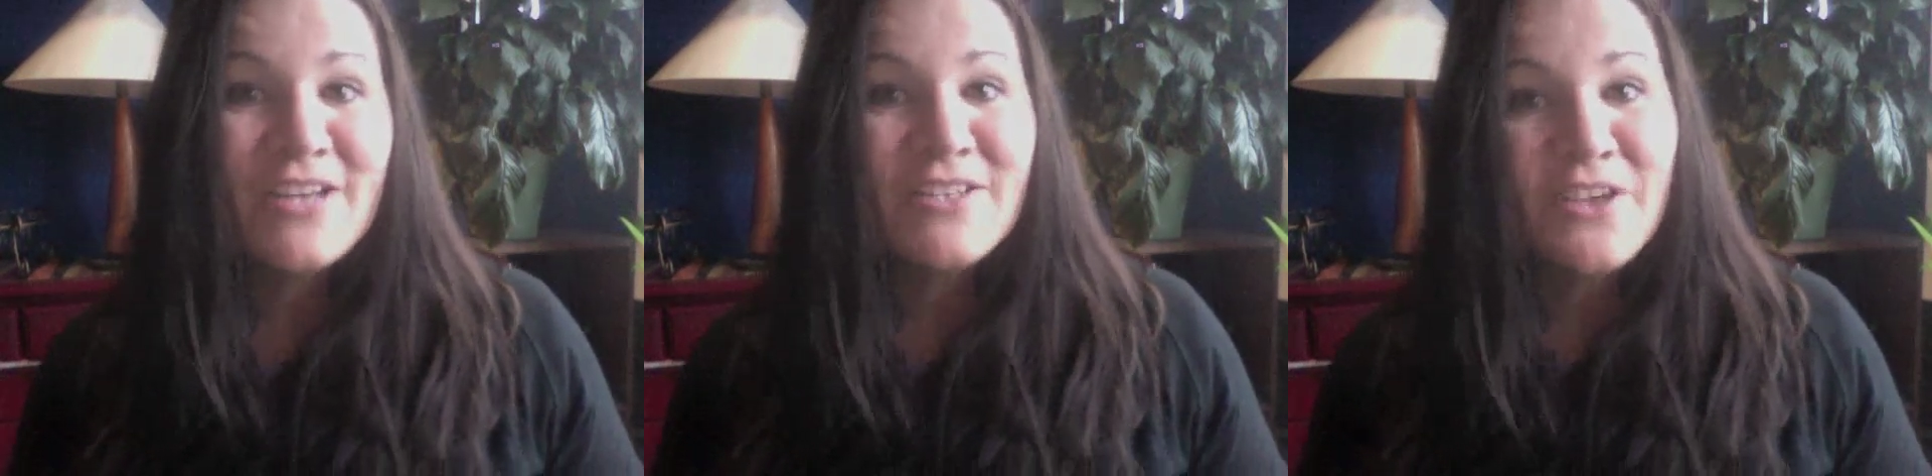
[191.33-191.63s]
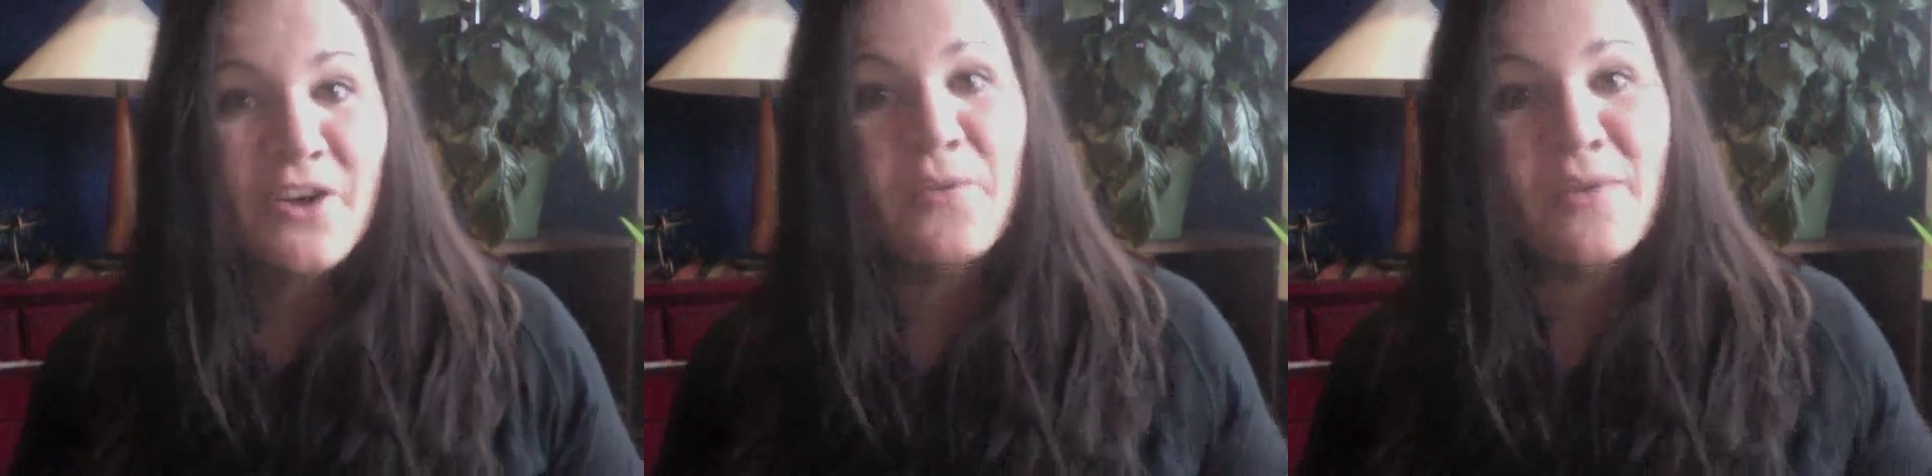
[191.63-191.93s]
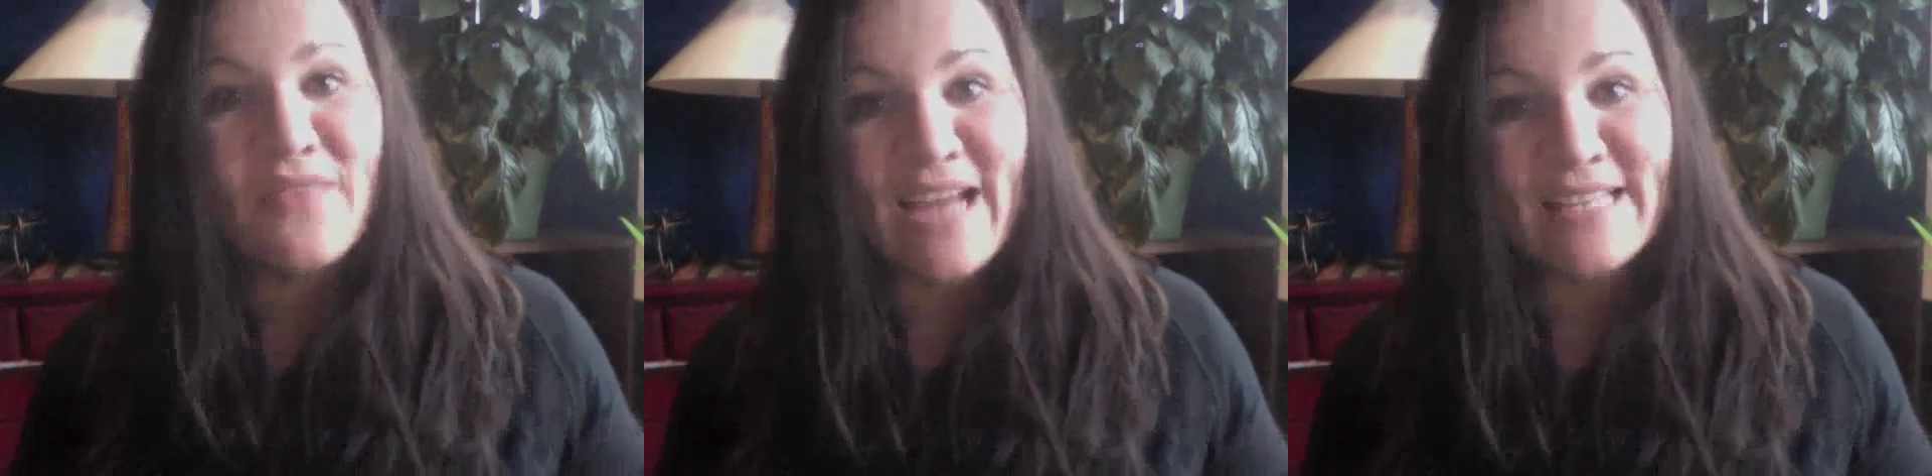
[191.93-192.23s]
So
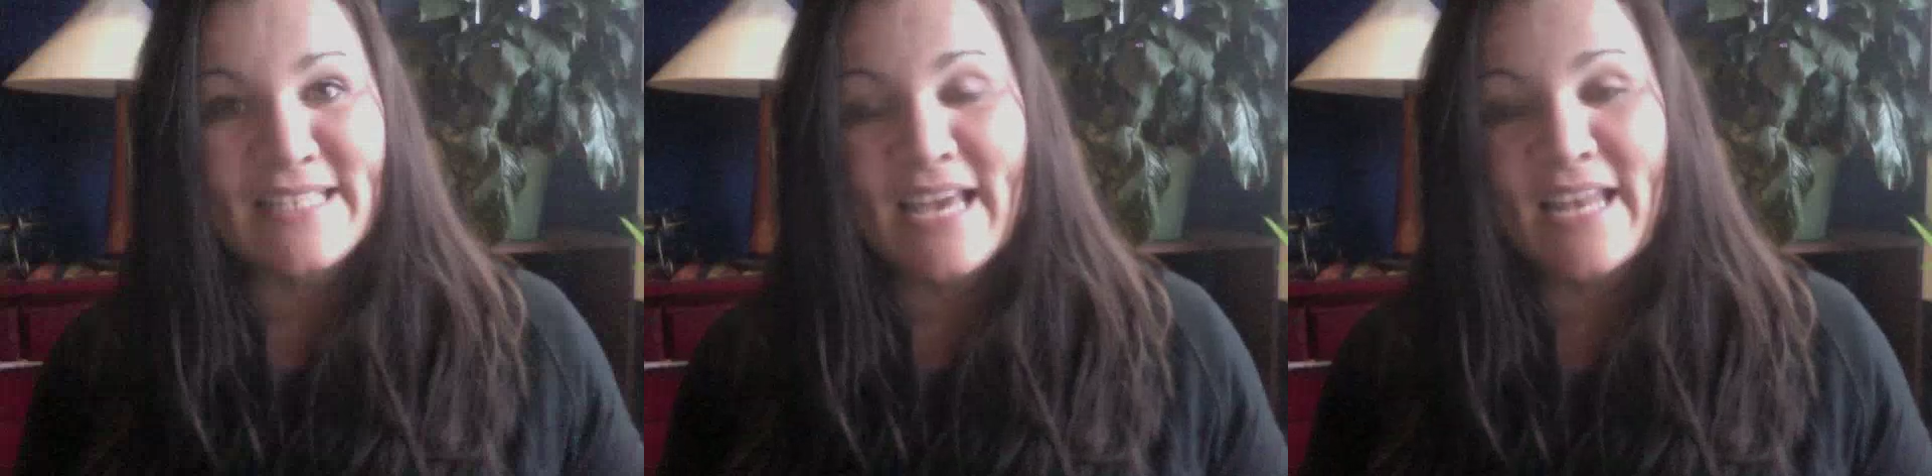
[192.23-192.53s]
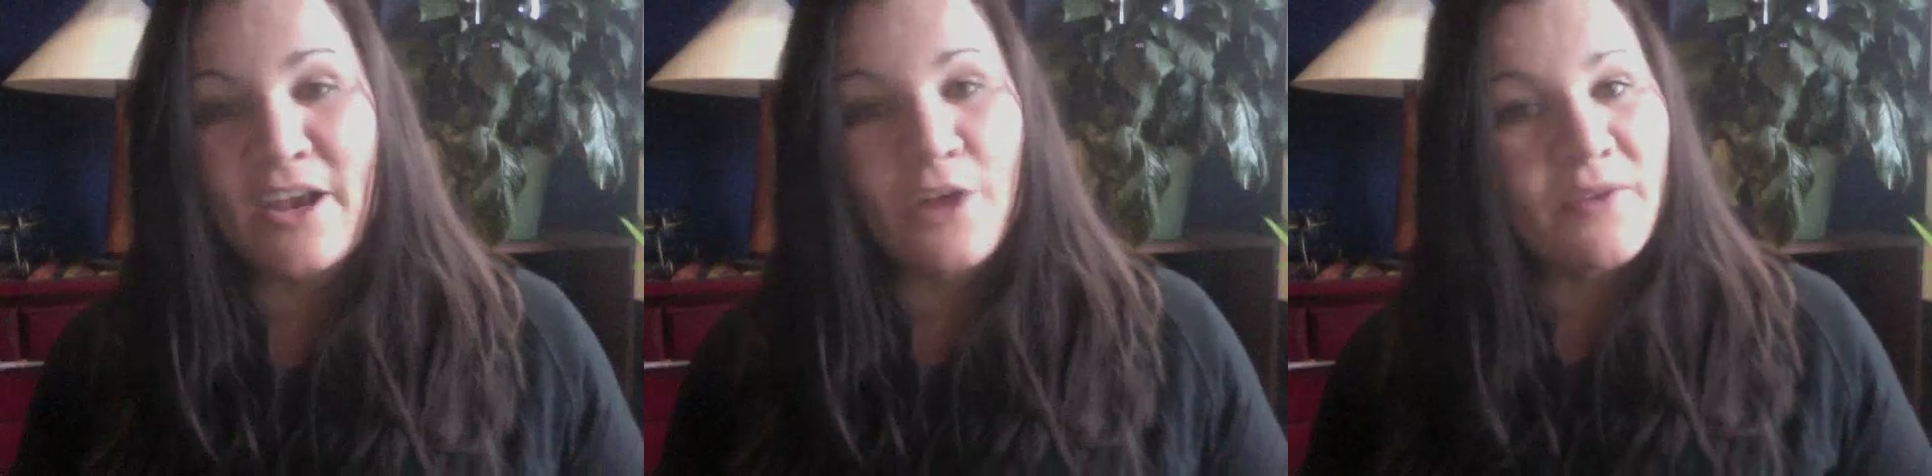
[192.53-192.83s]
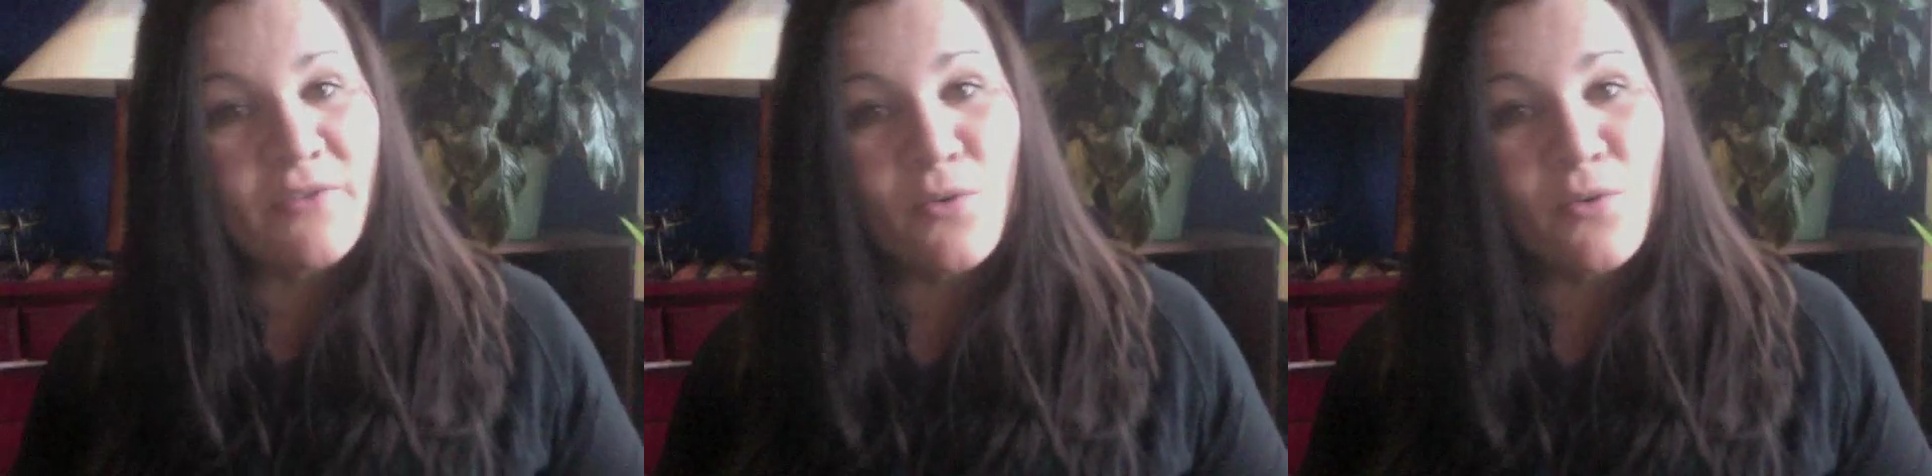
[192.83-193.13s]
with that said, I
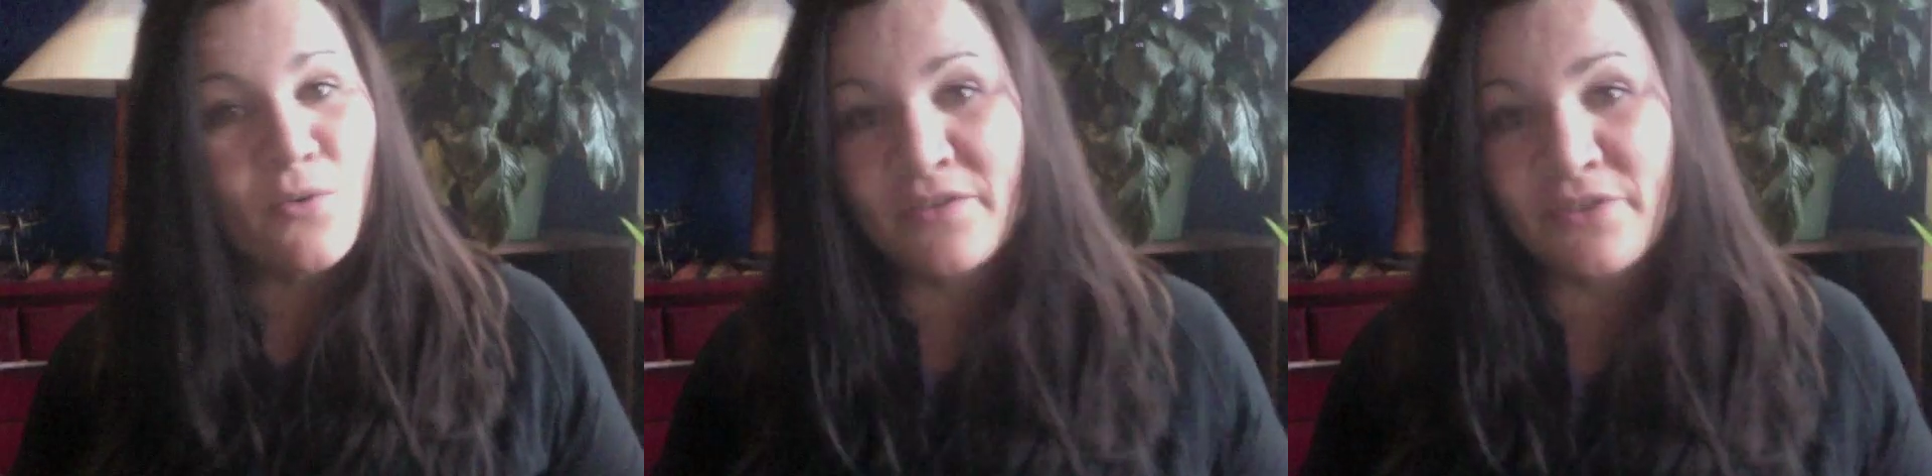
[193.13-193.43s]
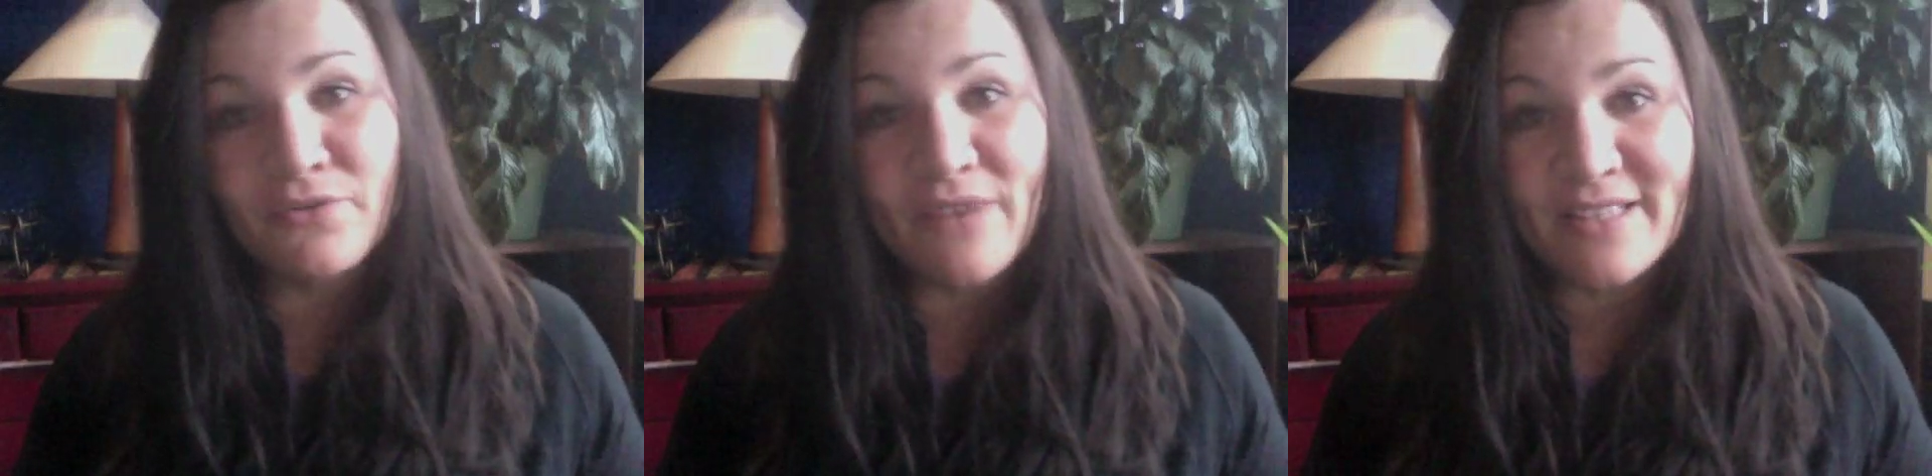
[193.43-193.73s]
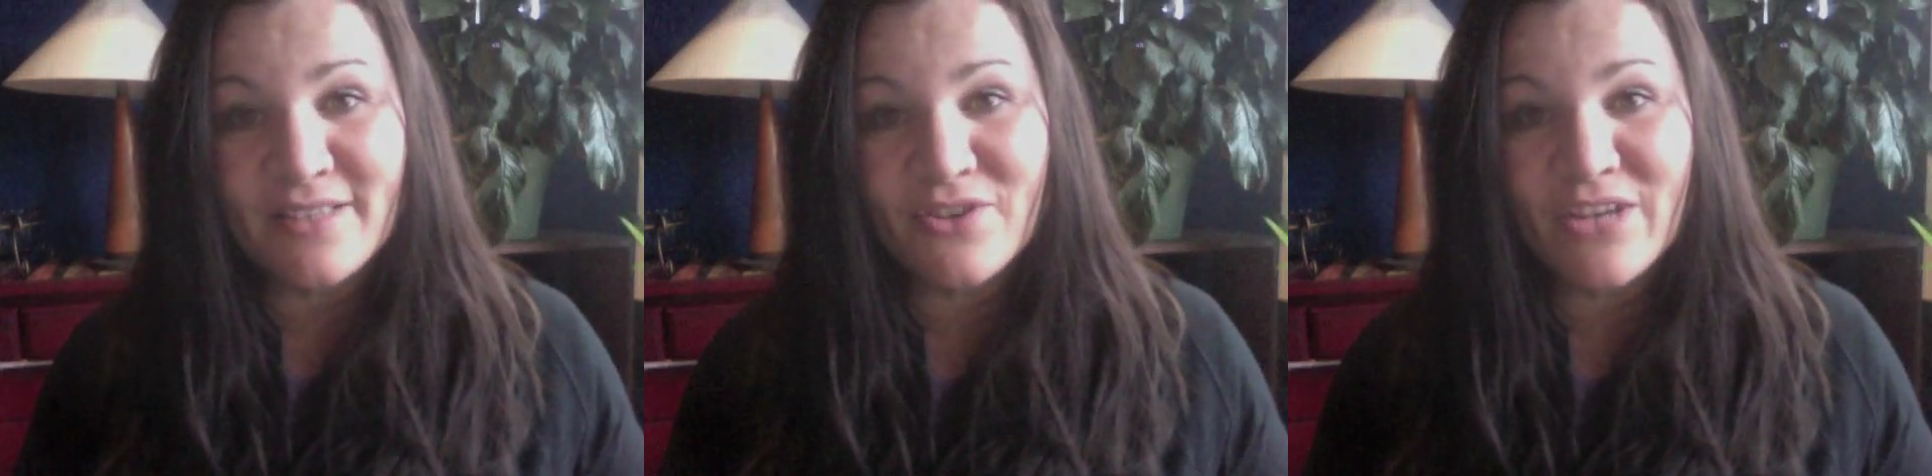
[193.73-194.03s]
hope you have a wonderful
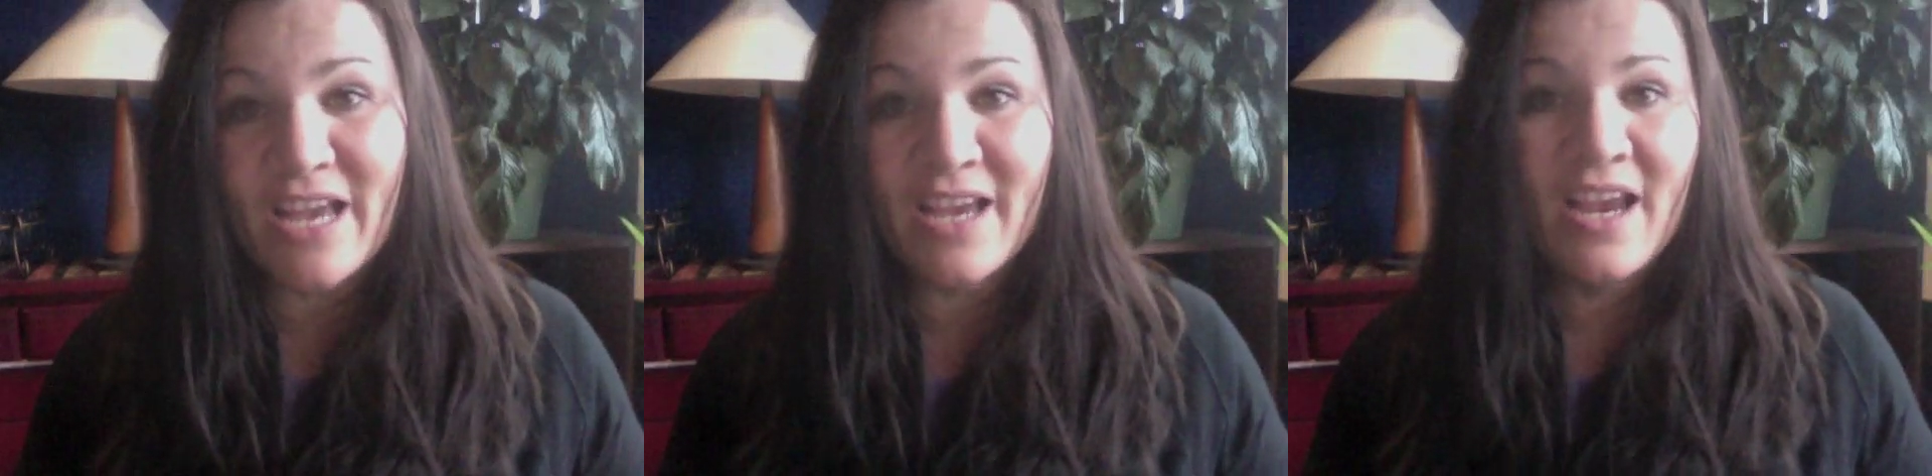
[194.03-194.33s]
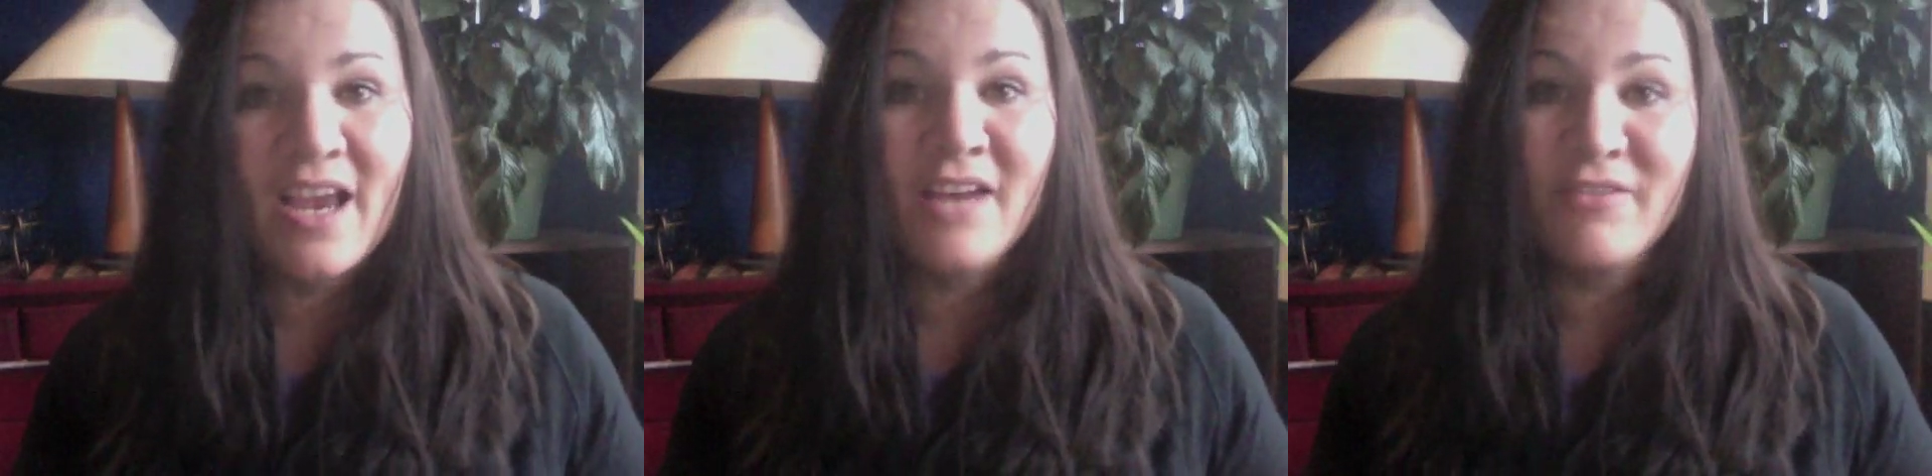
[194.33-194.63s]
rest of your day